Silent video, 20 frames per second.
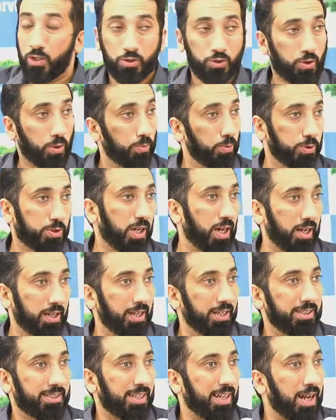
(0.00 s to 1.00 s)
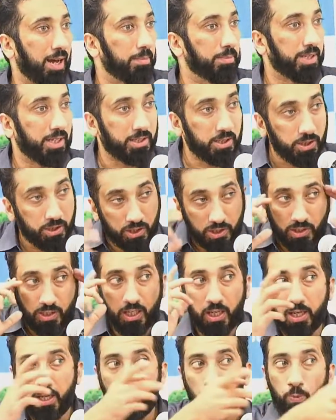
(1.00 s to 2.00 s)
So Musa alayhi salam doesn't
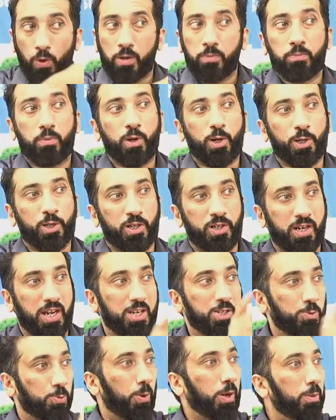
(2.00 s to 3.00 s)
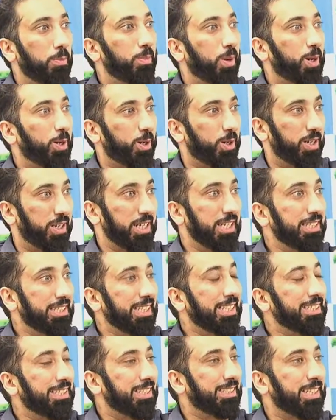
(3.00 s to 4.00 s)
see one murder as one murder. He
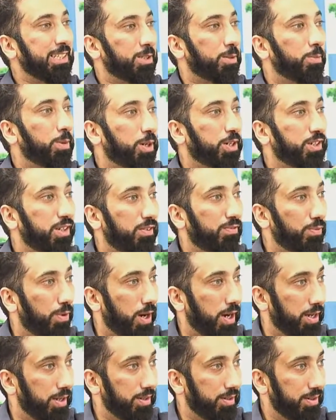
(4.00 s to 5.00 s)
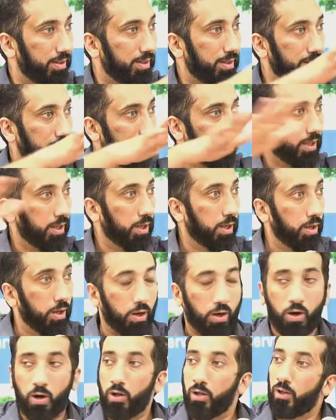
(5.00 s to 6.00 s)
sees this as a murder of what?
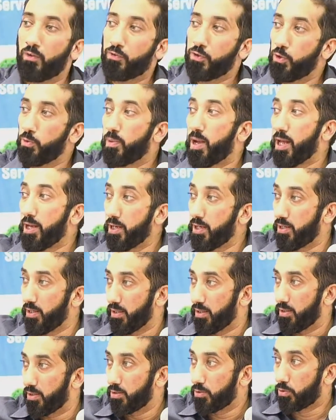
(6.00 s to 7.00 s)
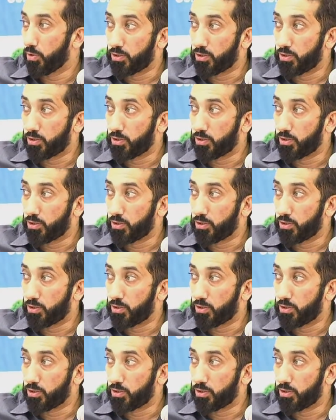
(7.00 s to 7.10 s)
All of humanity.